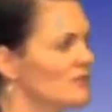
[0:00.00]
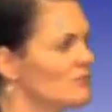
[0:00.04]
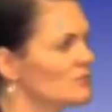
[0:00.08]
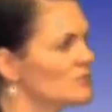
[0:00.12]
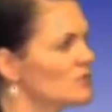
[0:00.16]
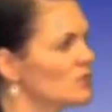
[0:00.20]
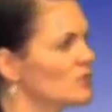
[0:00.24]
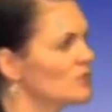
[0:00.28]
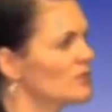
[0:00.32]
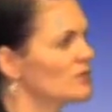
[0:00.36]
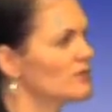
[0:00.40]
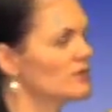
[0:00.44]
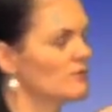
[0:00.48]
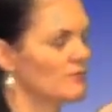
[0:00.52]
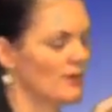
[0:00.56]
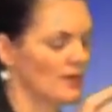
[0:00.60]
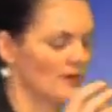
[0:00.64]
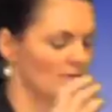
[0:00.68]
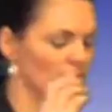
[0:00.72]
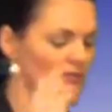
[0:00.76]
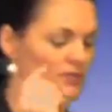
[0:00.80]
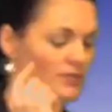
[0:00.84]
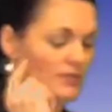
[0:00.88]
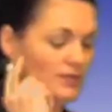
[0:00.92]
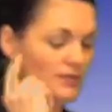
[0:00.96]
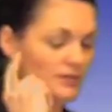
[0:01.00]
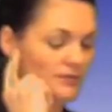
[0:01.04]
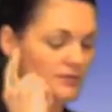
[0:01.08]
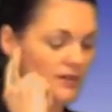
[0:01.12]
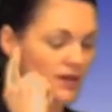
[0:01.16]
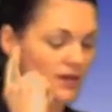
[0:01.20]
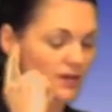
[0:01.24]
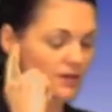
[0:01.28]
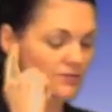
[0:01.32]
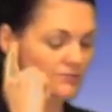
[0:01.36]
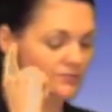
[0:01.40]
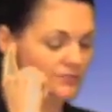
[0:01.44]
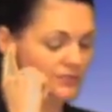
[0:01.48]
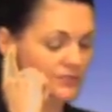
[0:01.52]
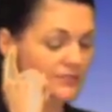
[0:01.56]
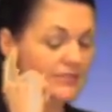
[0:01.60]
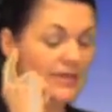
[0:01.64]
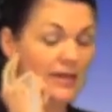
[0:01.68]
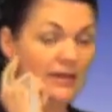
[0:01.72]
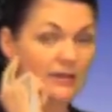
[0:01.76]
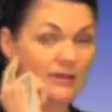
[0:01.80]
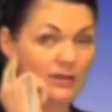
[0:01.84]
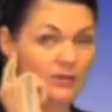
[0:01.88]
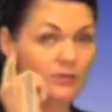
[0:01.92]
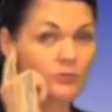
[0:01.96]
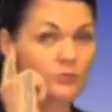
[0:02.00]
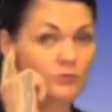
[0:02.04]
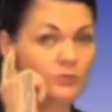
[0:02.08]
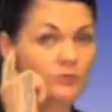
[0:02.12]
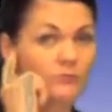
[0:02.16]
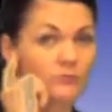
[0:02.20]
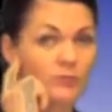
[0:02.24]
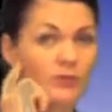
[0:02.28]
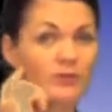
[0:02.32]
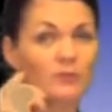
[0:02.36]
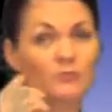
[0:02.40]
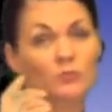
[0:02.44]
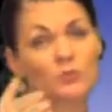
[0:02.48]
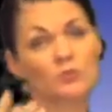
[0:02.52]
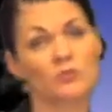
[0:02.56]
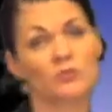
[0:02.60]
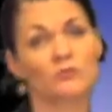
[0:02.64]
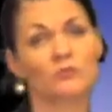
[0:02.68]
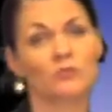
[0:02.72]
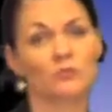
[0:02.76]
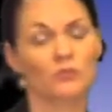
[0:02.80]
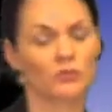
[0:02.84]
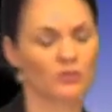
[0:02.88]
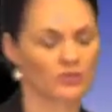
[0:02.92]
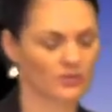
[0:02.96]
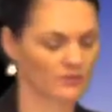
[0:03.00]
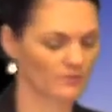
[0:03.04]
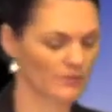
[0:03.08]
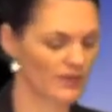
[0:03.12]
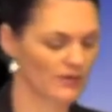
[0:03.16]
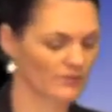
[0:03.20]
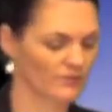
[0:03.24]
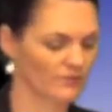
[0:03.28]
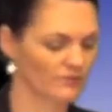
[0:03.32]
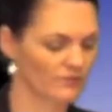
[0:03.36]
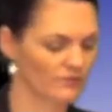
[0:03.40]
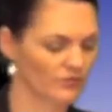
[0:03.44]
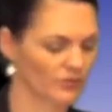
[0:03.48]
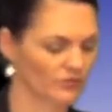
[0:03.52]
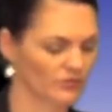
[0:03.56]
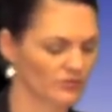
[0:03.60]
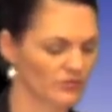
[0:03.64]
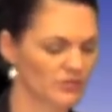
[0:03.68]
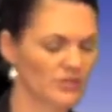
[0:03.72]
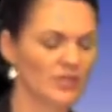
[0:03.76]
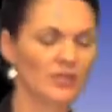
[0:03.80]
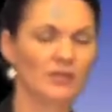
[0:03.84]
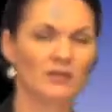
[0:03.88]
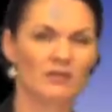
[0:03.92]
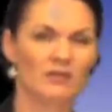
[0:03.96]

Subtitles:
I'm talking about the yellow, but I'm also talking about the font.